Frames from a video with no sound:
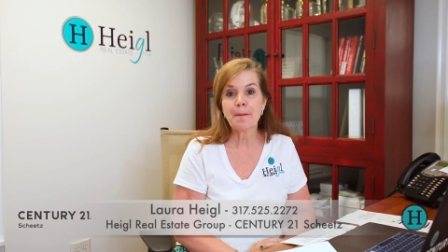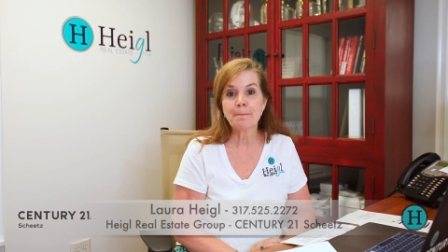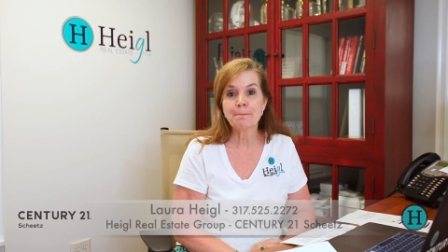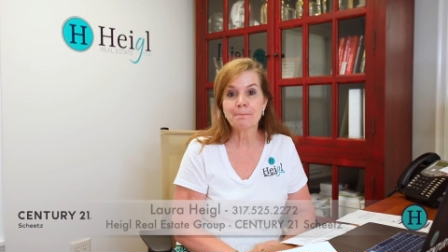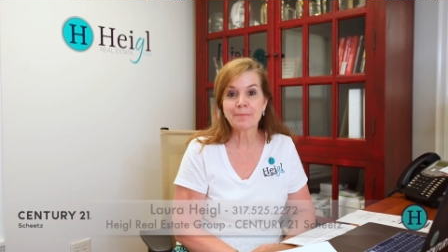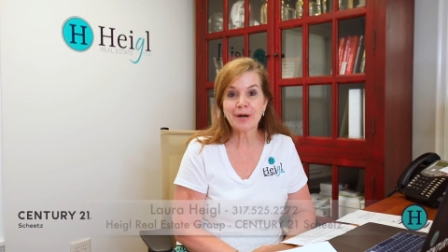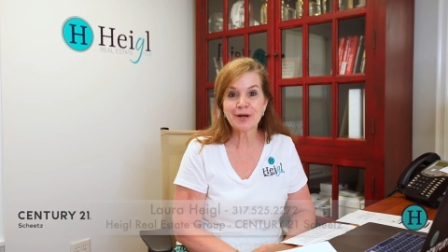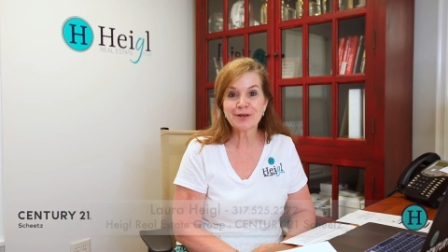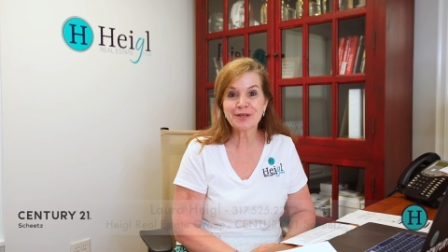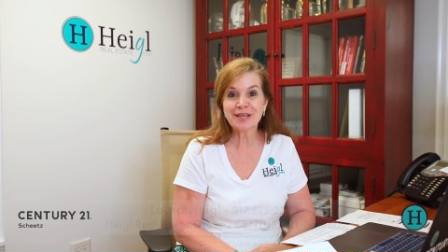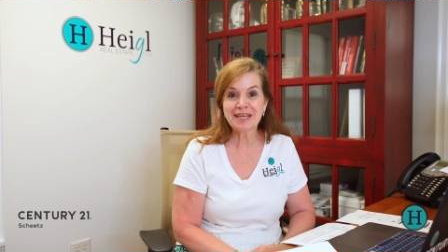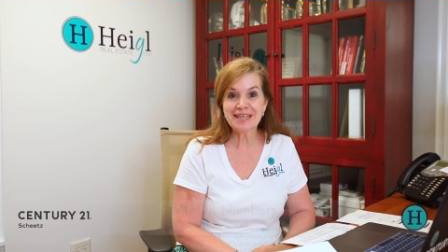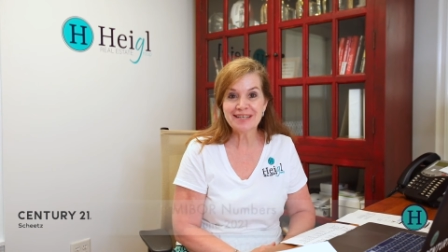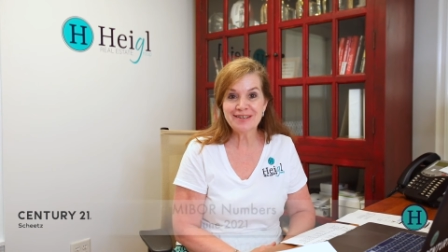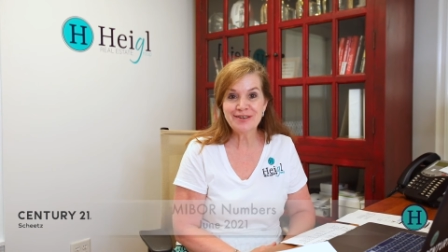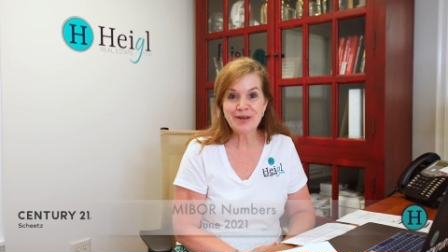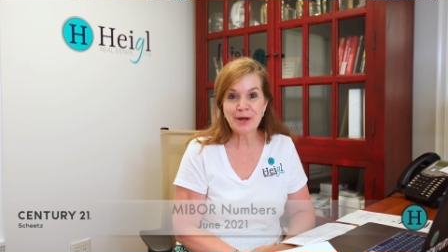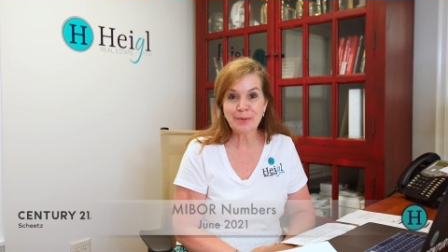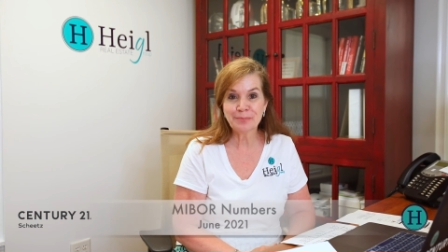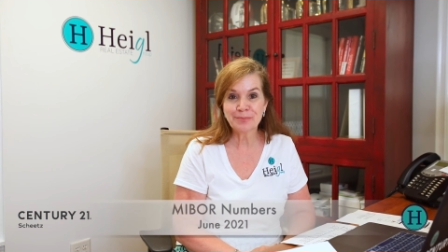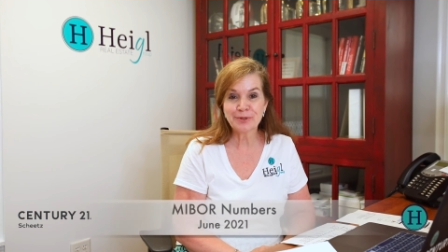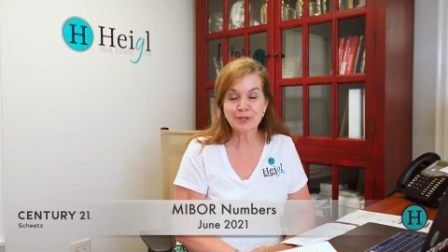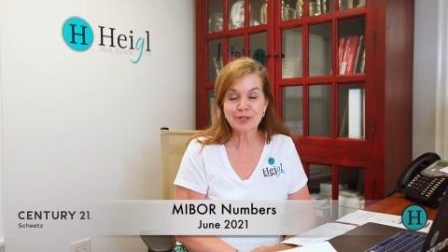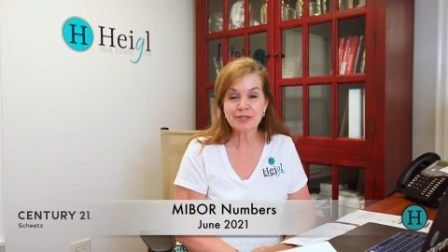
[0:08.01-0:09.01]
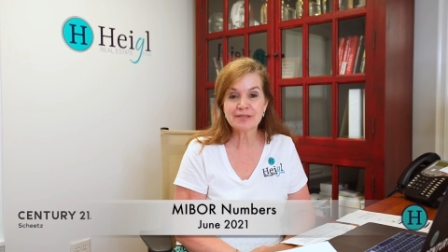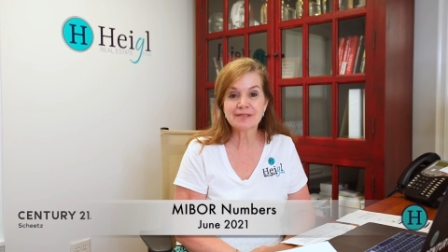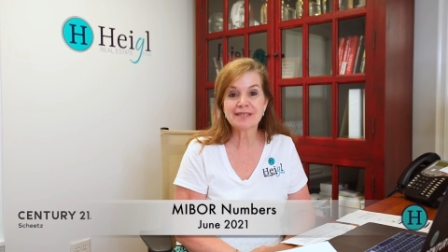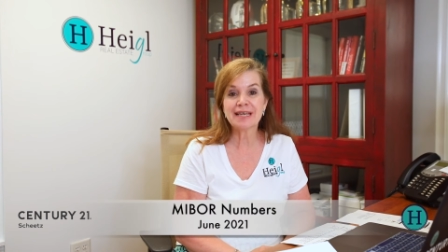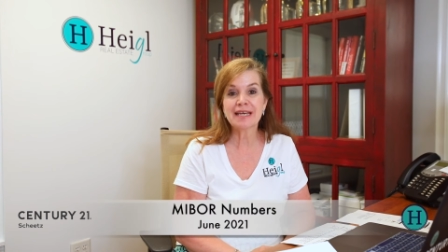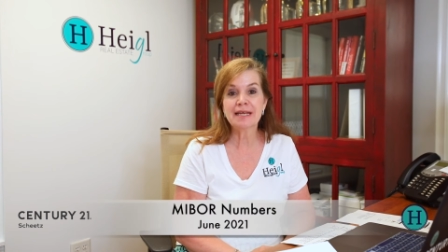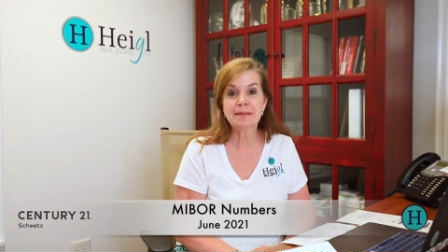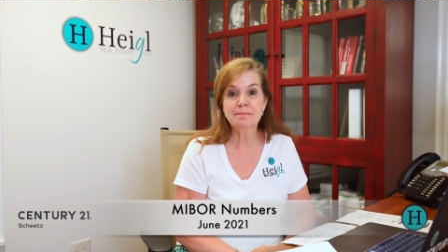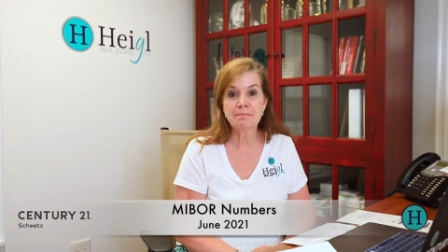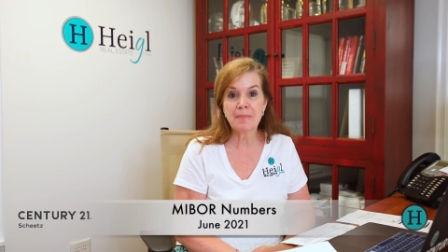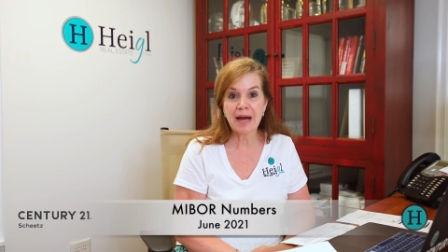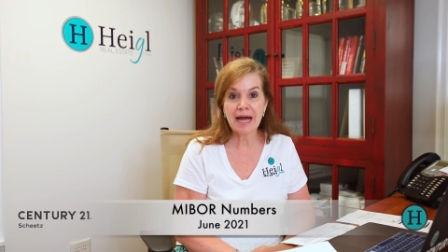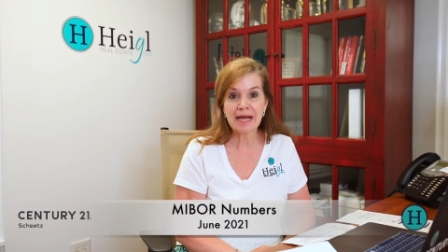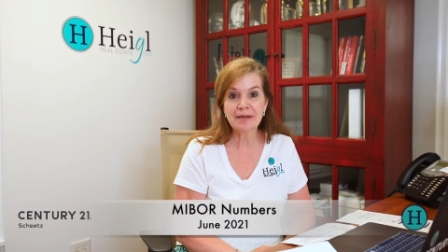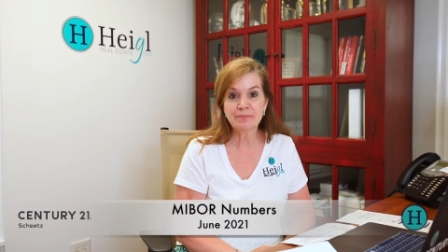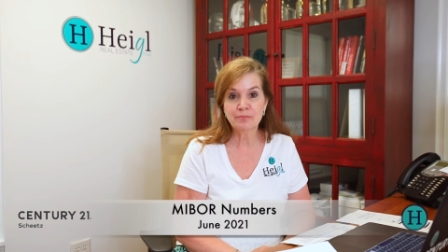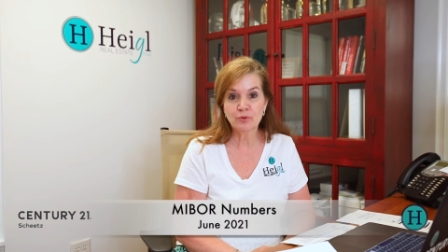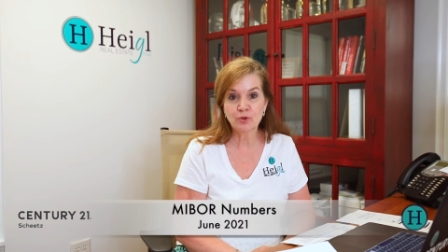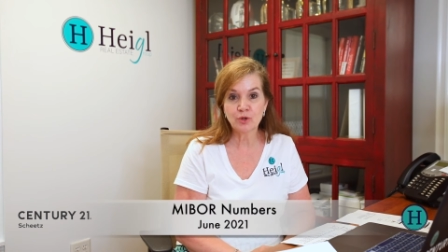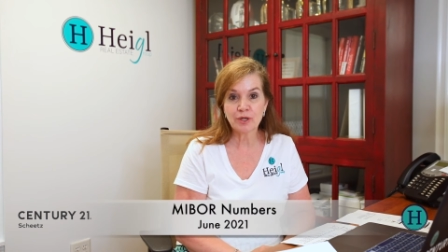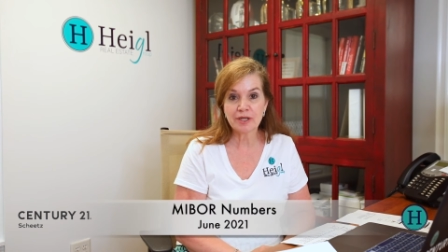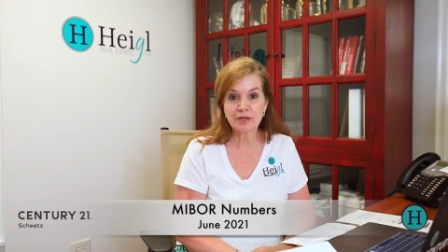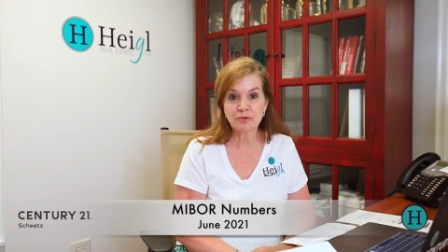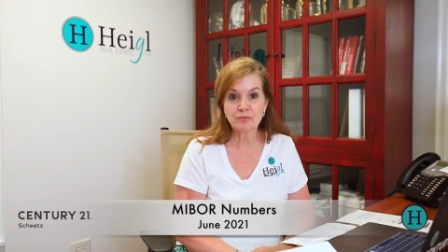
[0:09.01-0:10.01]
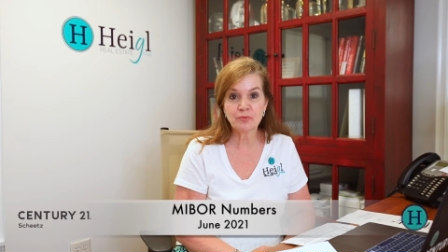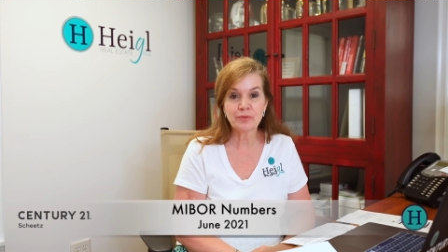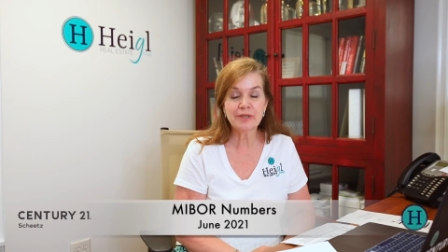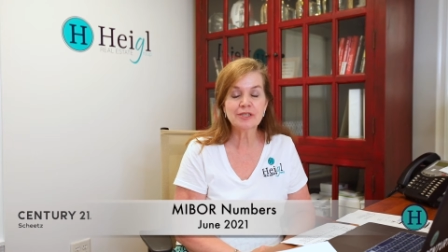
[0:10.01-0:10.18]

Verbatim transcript: market numbers in MIBOR,